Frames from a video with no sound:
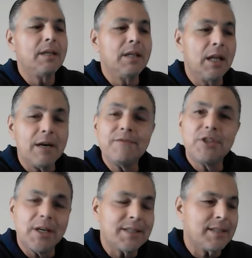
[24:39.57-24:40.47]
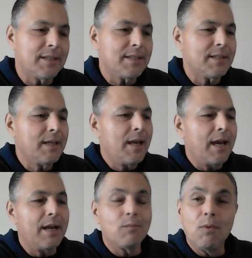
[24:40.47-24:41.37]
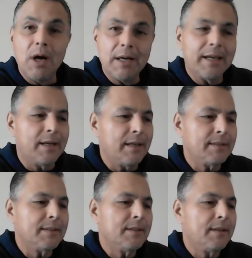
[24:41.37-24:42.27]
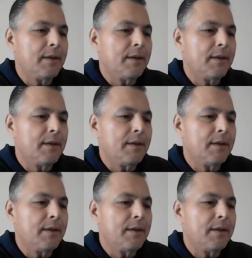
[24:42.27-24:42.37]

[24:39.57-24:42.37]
love justice and walk in it.